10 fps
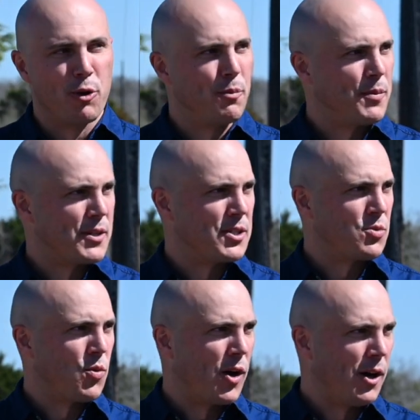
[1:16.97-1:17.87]
who'd come
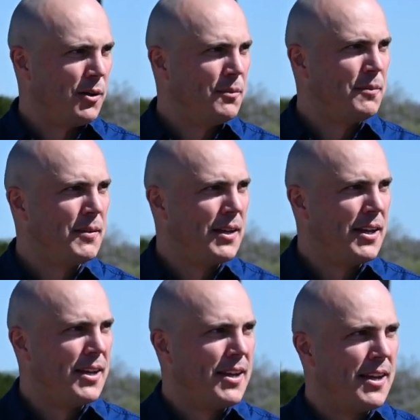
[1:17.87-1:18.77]
up as a
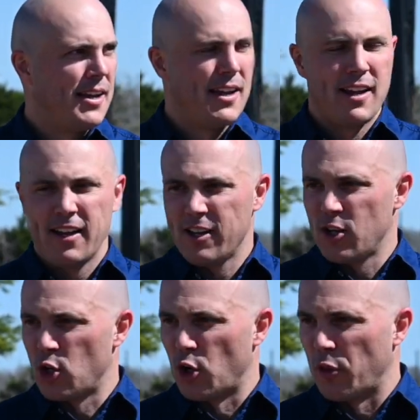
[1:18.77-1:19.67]
mechatronics engineer.
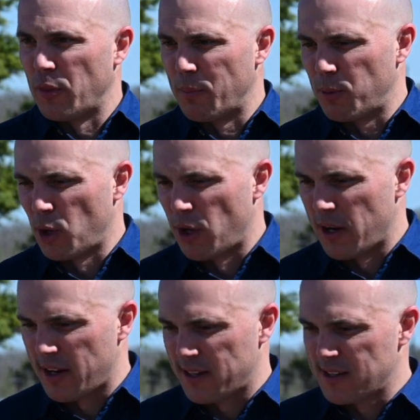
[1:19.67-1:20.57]
Chris, the other
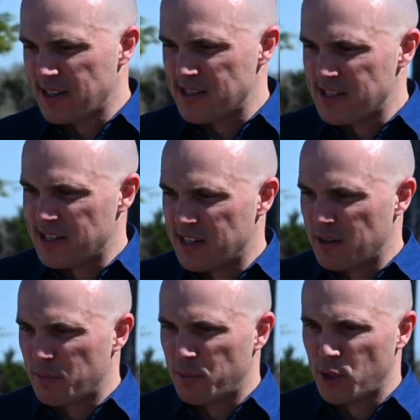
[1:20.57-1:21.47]
co-founder,
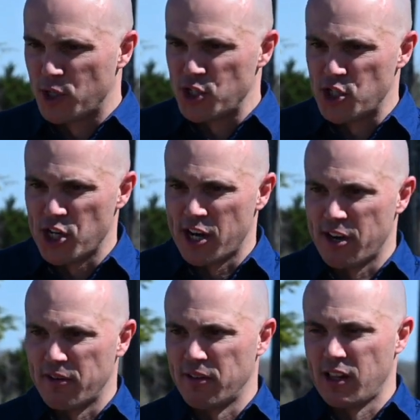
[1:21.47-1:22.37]
again, a
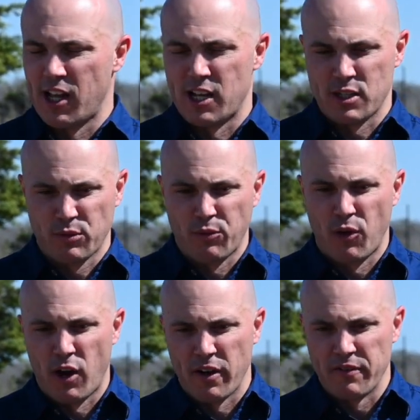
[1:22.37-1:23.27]
military background.
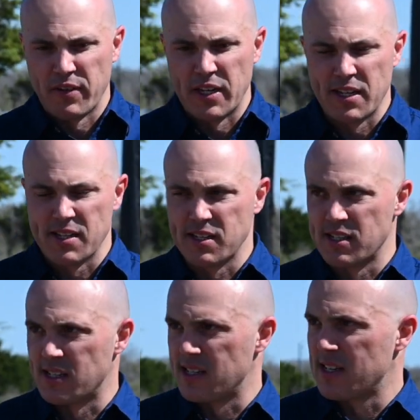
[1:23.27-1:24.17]
And really, it's
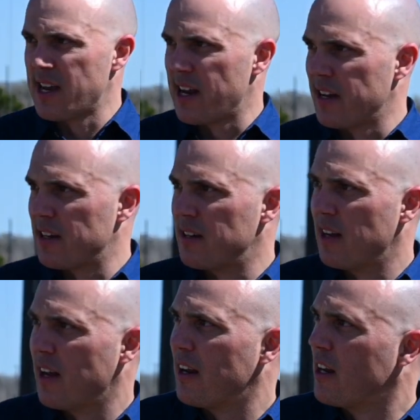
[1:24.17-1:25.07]
been that
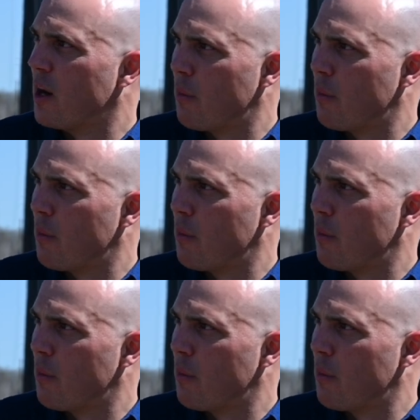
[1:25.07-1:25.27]
vision that we'd